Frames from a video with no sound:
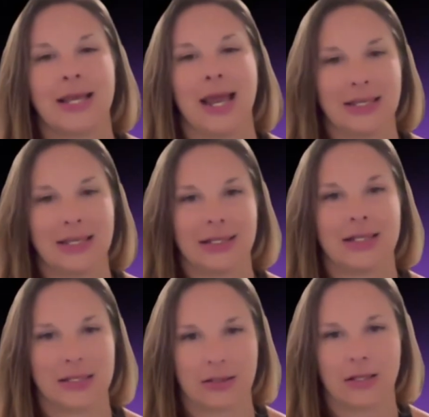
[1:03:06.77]
hey, this
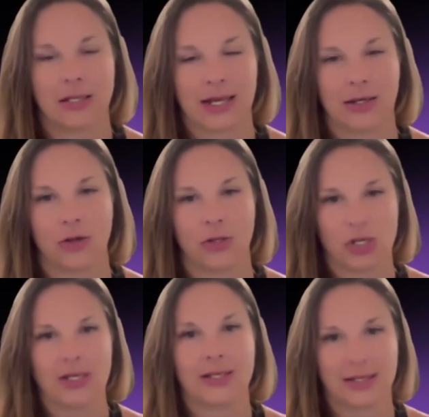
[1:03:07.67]
is the
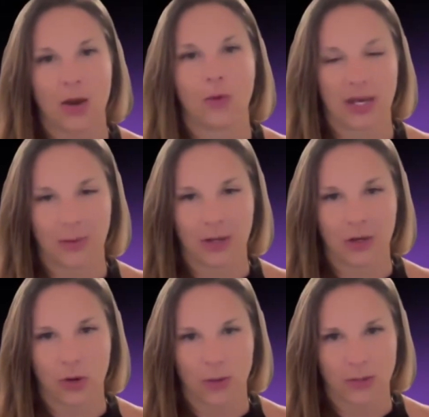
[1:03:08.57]
technology, this is how we're keeping
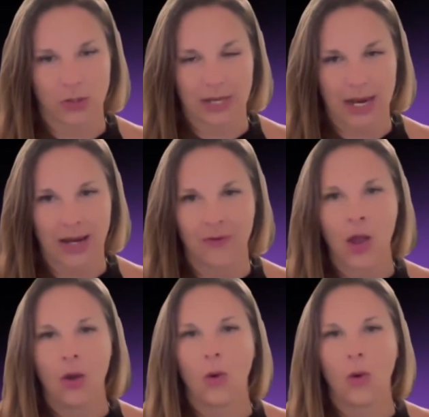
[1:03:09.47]
your crypto safe?